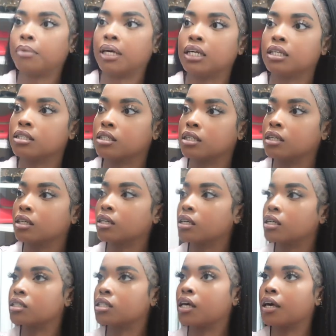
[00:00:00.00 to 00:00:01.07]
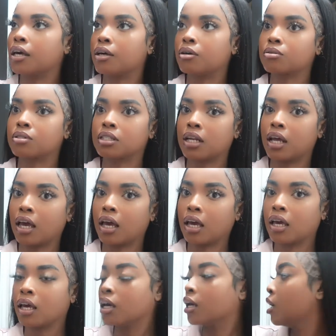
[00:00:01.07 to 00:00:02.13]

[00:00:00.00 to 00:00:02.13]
basic as hell today.